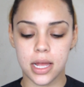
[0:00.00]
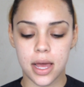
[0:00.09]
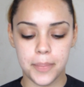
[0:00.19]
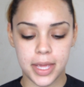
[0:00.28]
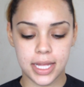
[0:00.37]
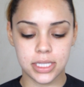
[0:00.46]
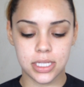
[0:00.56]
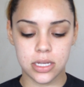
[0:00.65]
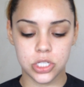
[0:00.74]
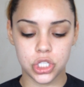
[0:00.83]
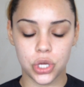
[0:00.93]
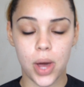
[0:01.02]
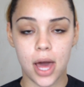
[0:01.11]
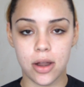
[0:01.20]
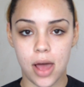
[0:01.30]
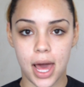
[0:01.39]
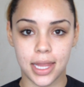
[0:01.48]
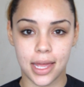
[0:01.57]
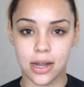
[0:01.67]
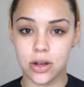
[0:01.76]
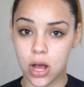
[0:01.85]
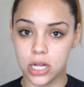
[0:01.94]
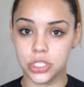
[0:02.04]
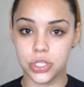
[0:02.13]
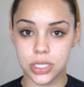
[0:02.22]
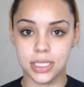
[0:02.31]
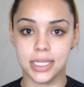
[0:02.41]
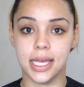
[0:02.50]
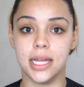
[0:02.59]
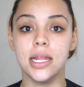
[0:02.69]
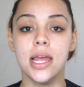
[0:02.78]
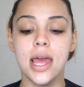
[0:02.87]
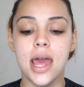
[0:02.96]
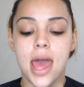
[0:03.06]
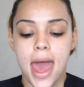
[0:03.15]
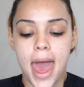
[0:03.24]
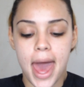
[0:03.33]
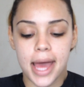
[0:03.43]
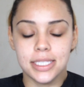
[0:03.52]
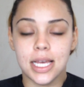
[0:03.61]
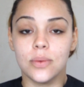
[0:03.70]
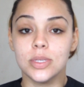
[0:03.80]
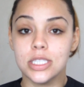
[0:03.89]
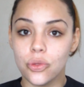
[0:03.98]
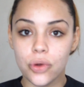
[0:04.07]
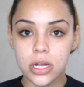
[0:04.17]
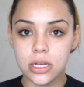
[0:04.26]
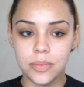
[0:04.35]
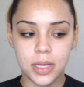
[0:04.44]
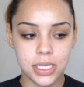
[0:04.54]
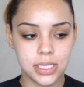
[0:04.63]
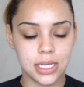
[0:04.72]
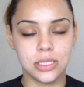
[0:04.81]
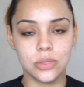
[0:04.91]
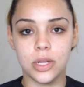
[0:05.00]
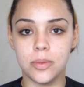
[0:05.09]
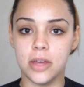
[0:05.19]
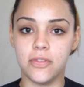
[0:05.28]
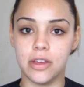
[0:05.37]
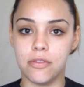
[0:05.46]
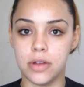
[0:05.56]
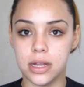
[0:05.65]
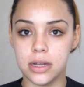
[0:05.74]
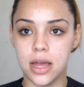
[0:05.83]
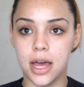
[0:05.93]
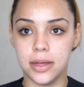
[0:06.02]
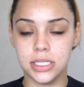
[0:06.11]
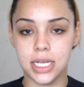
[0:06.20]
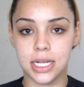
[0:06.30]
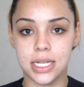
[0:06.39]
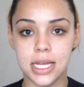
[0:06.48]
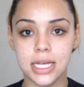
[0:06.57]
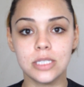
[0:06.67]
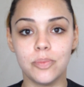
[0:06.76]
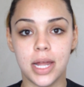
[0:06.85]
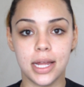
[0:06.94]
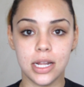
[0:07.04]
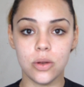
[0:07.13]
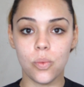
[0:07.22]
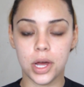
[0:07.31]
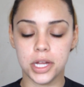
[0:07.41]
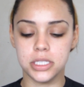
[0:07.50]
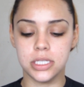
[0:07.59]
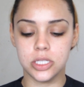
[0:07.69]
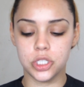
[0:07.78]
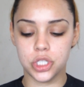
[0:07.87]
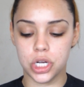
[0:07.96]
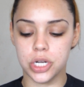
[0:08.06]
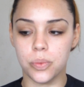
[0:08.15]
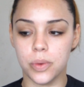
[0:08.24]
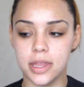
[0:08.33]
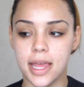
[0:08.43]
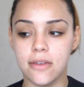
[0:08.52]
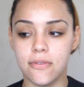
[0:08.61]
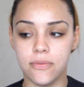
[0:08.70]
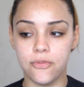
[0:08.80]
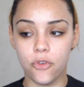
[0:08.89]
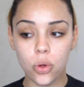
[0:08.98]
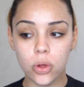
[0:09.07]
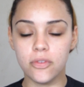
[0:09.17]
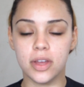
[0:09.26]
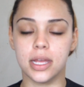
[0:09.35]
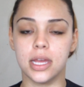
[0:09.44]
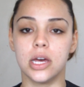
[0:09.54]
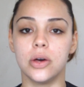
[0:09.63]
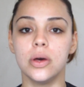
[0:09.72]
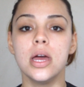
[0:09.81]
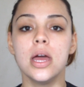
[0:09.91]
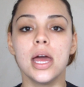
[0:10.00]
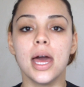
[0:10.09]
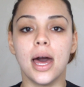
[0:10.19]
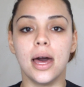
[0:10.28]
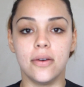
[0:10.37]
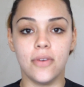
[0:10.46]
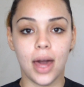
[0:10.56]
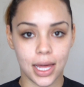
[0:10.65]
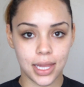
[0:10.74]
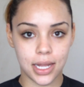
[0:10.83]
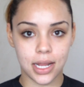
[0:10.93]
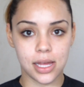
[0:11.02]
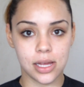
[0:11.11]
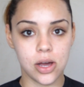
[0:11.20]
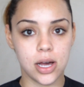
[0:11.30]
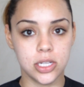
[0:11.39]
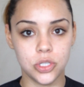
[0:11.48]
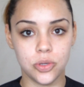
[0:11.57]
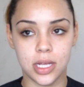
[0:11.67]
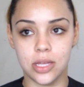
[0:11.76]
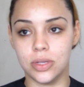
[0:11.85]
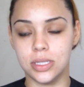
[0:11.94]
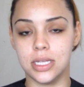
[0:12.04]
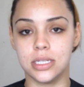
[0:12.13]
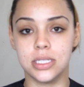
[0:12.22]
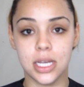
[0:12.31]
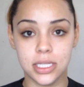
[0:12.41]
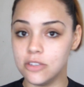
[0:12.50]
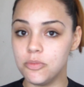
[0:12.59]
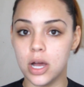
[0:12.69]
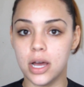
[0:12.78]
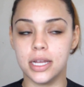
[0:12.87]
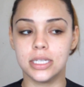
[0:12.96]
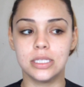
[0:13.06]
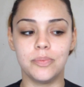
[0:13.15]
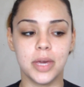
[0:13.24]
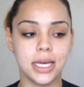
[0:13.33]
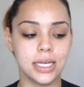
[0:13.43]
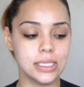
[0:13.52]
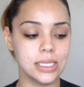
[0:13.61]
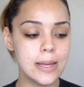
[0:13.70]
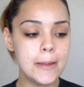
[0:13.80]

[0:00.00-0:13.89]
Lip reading: me to show how to highlight and contour the skin, and I was thrilled because that's one of my favorite techniques, but I didn't want to start with a full video of highlighting and contouring using tons of products because